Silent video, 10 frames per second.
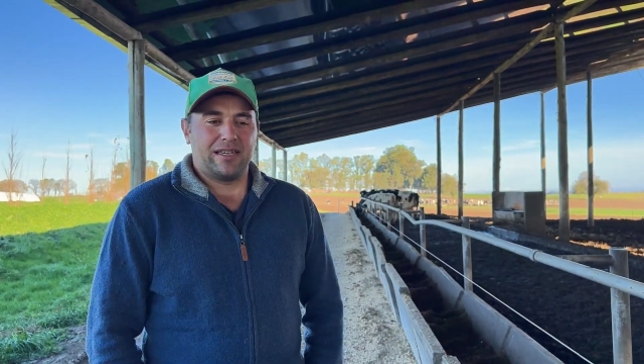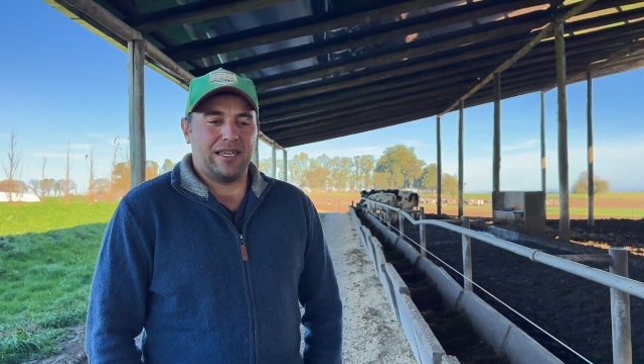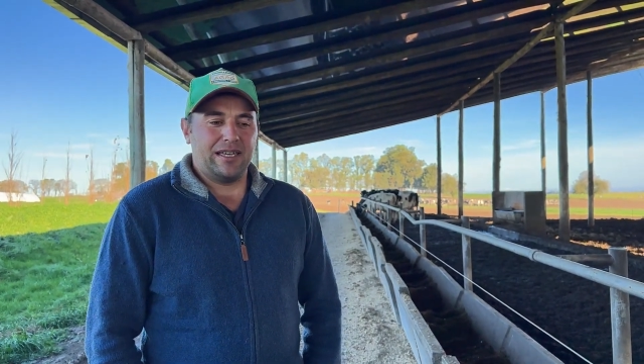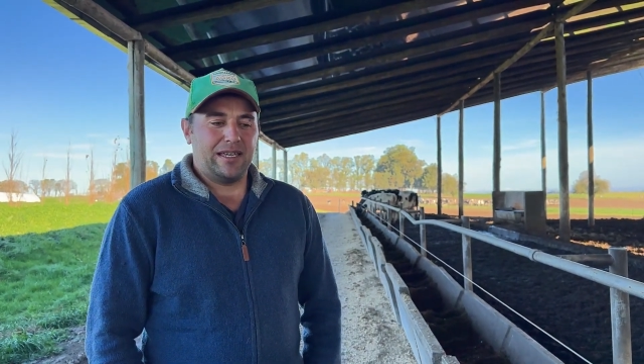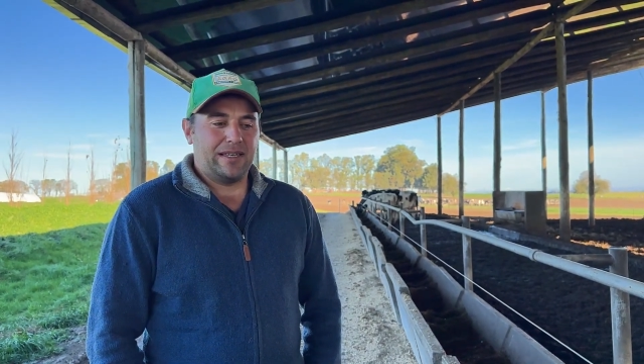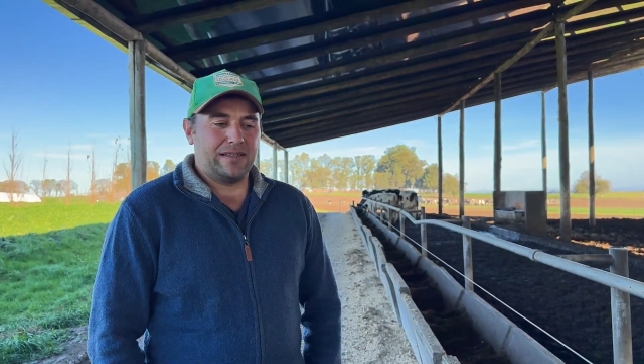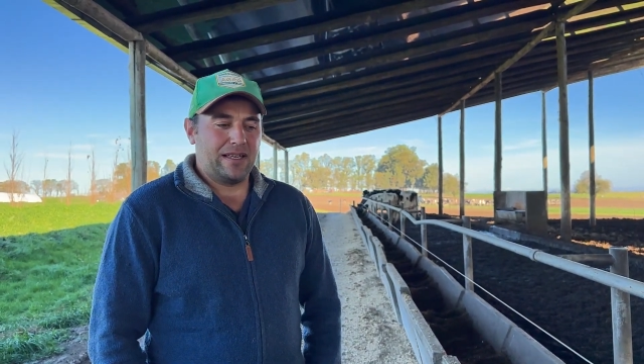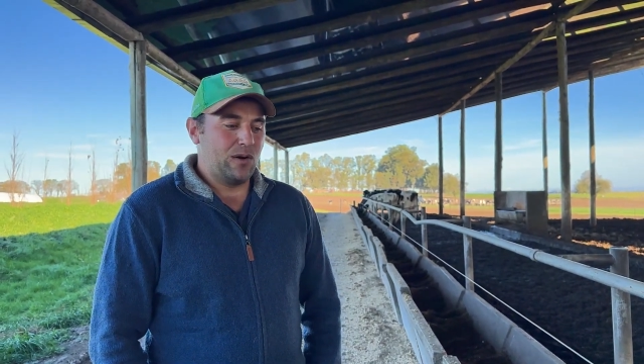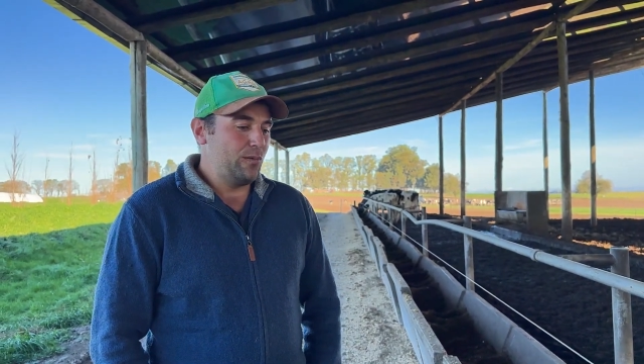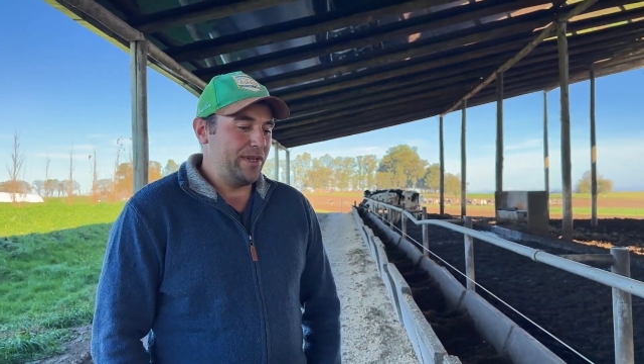Moist
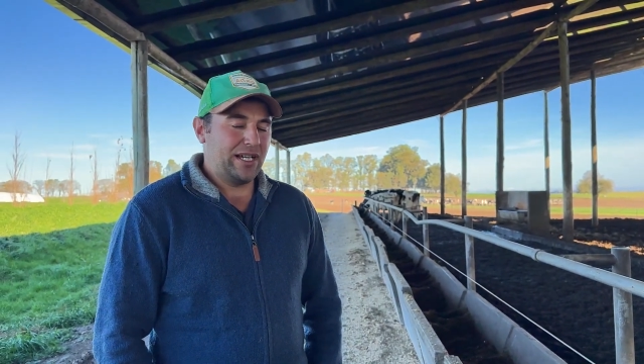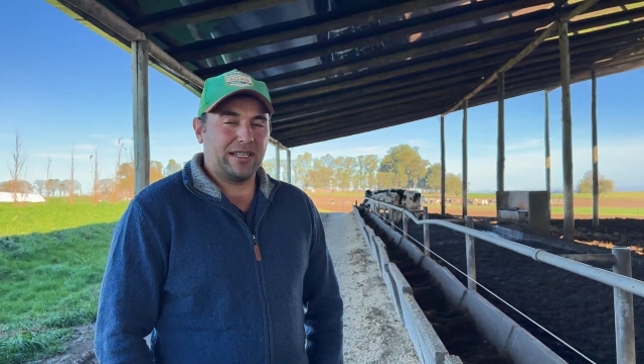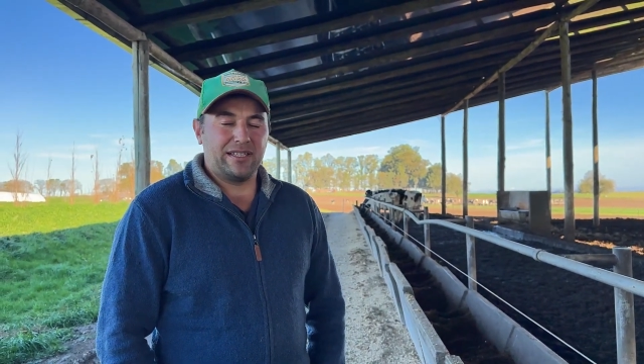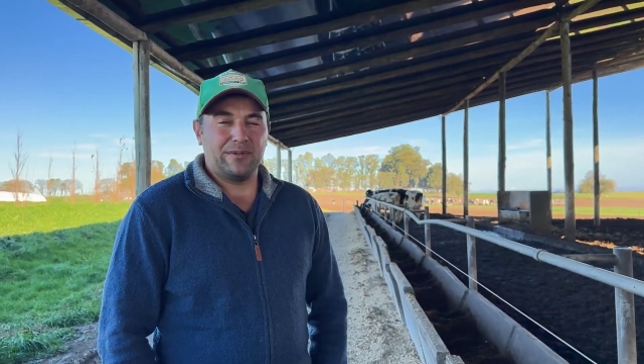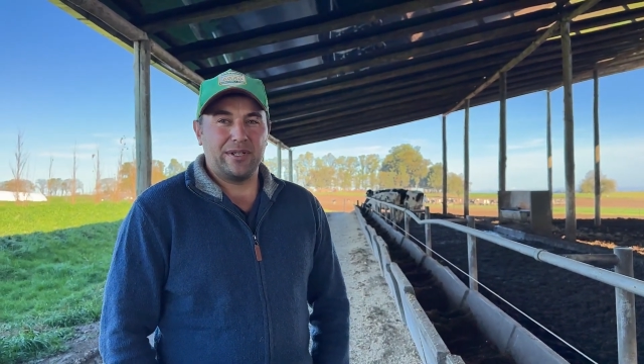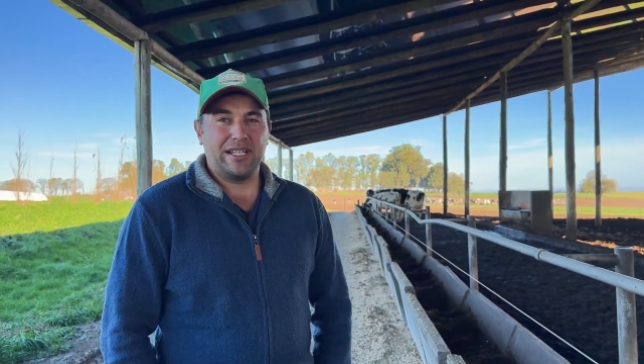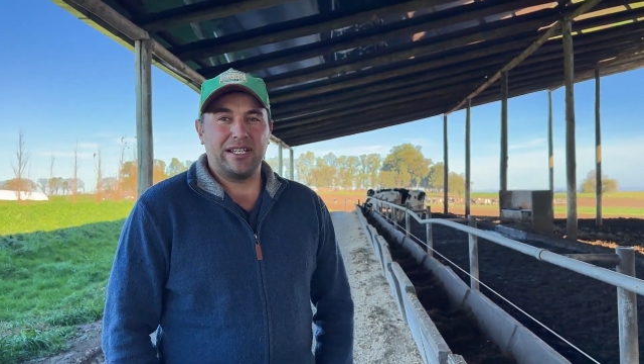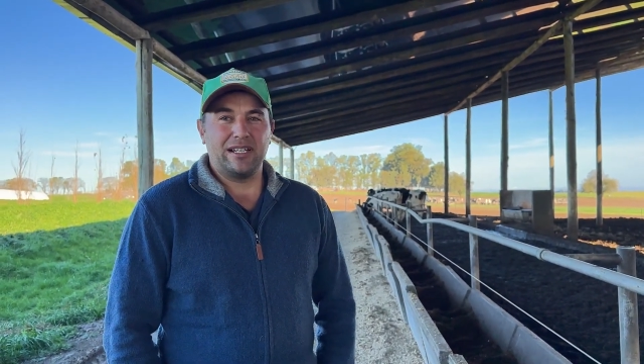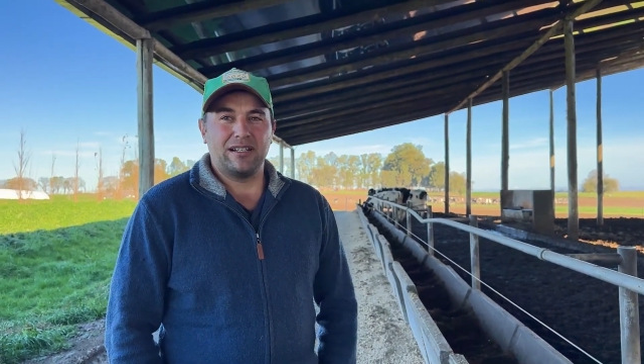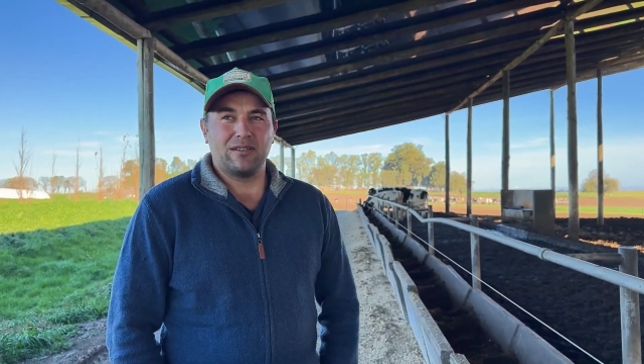corn, canola,
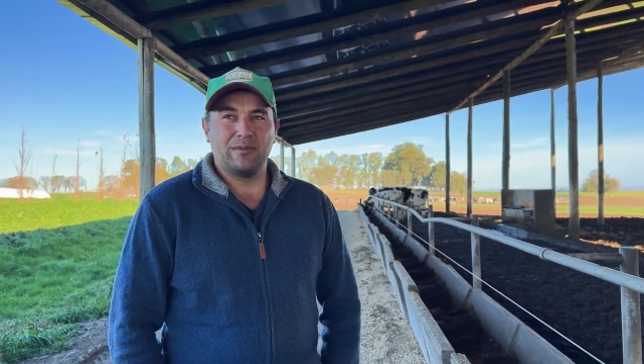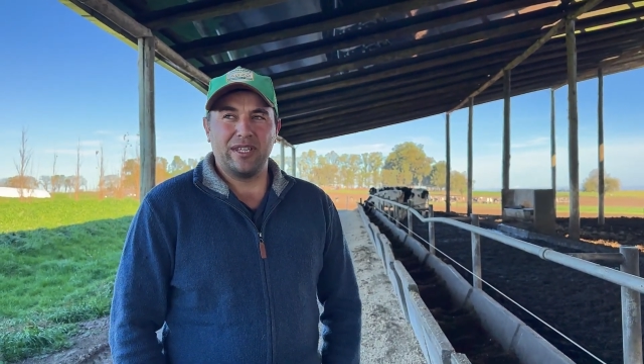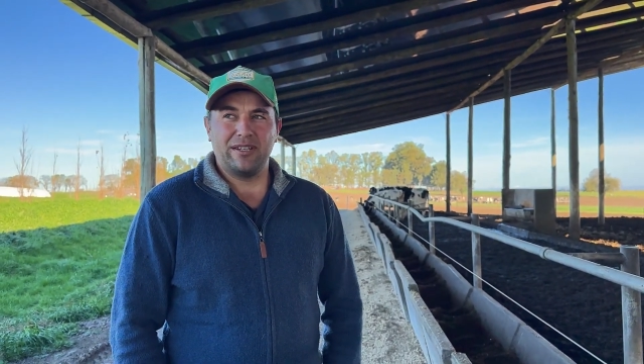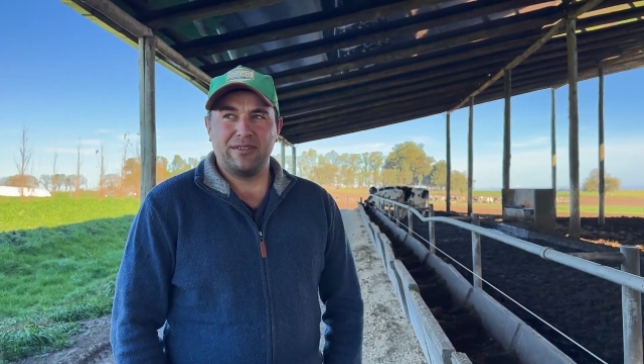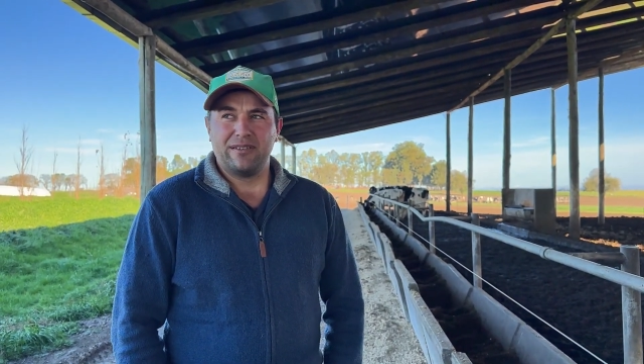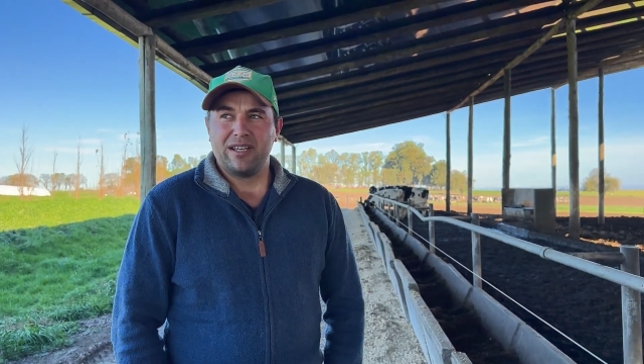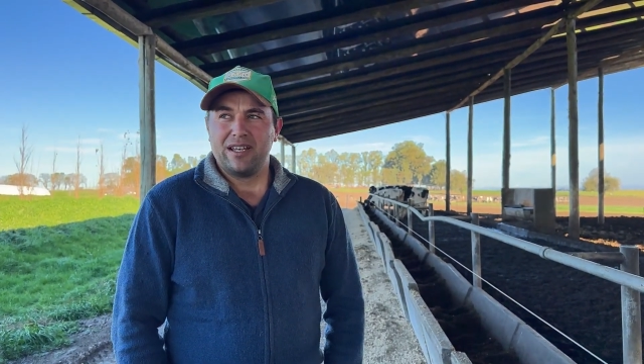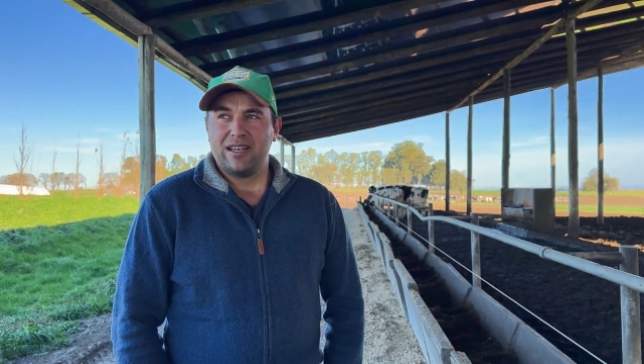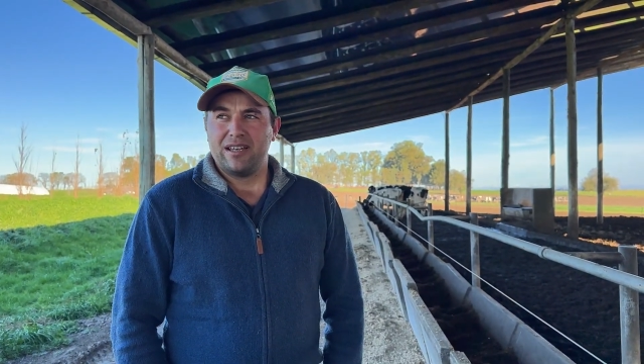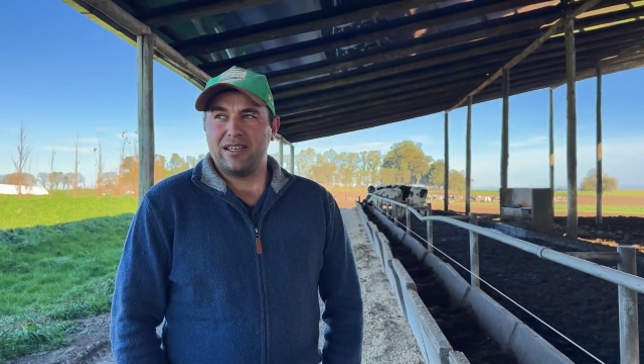soy, and
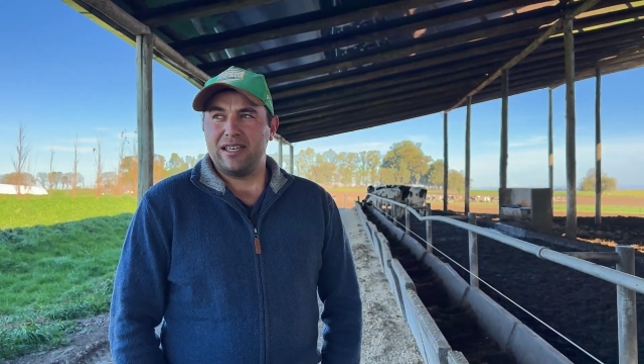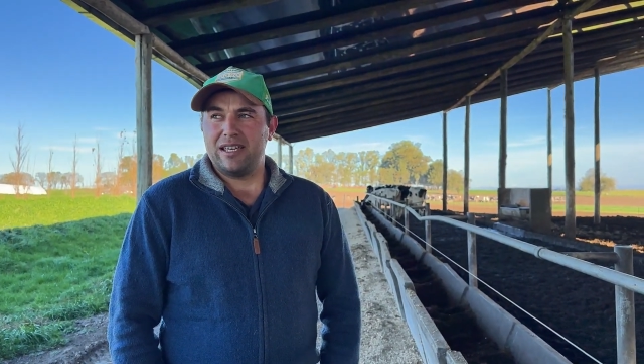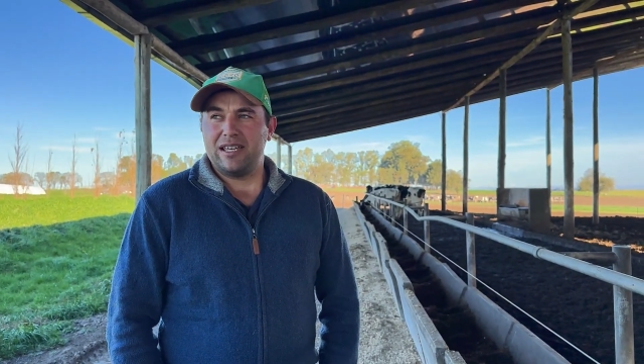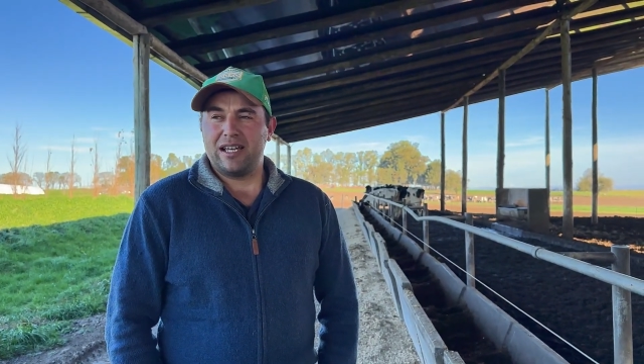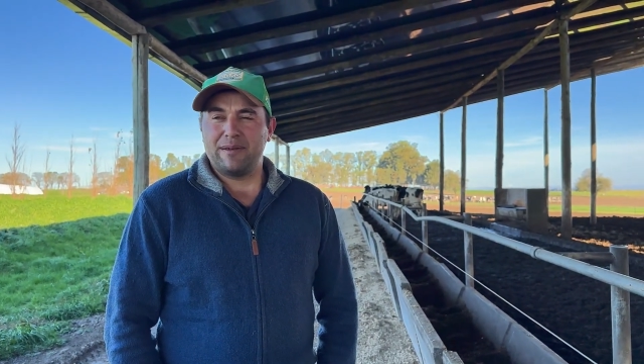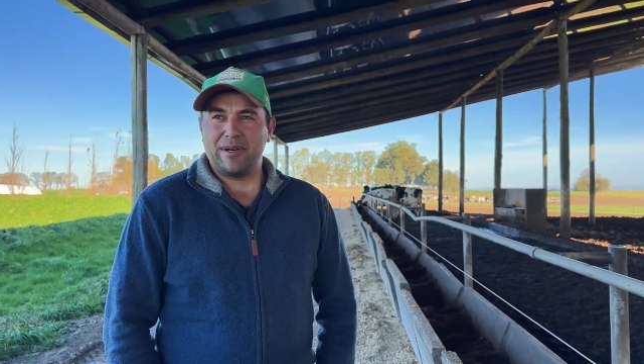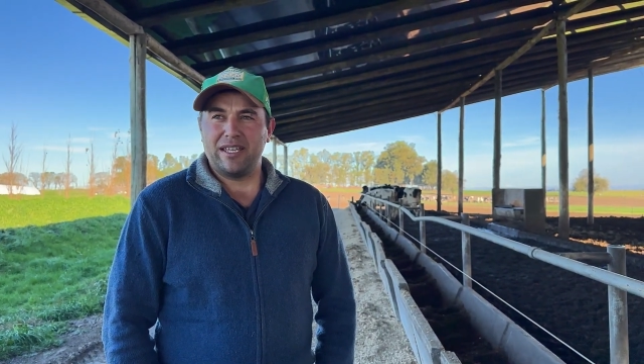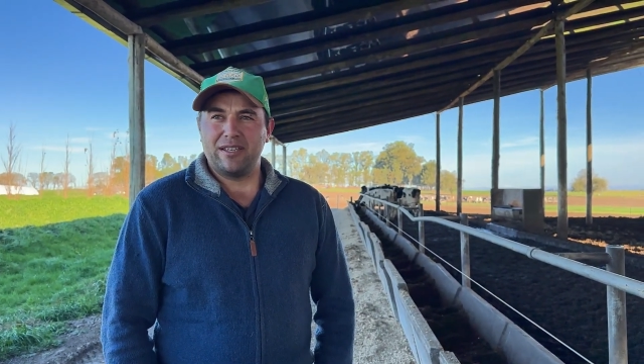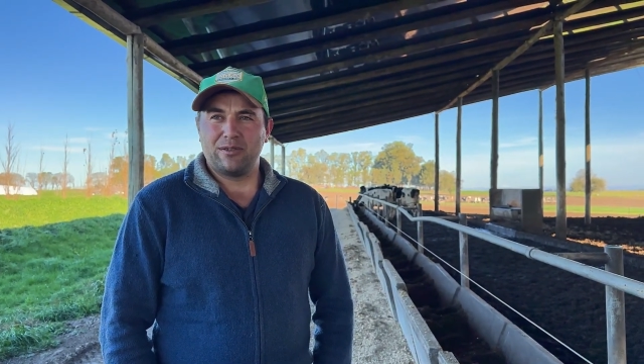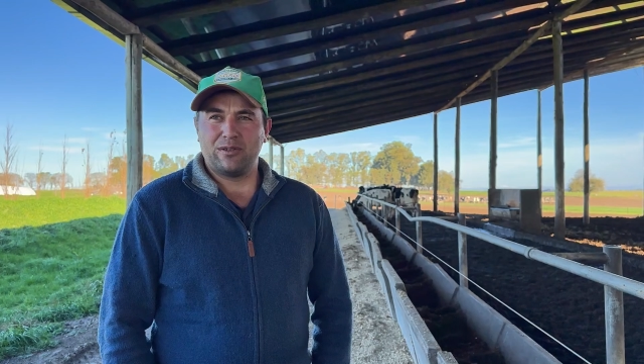D G
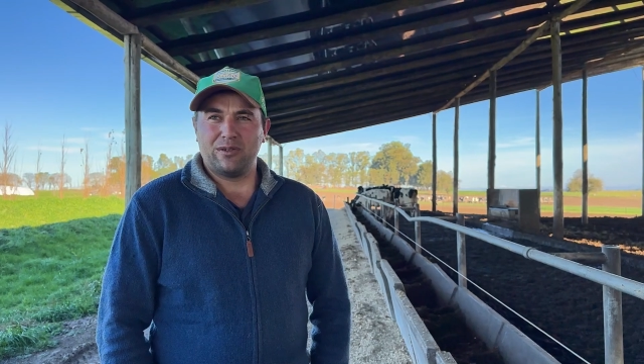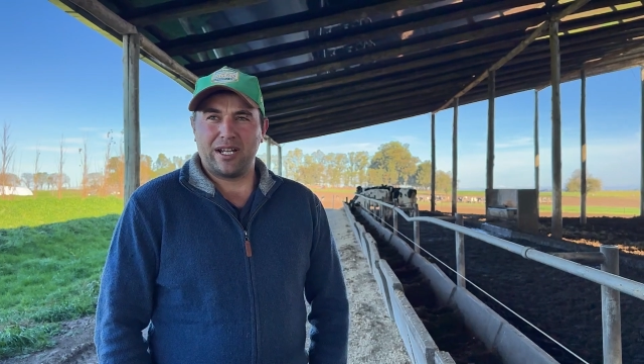S,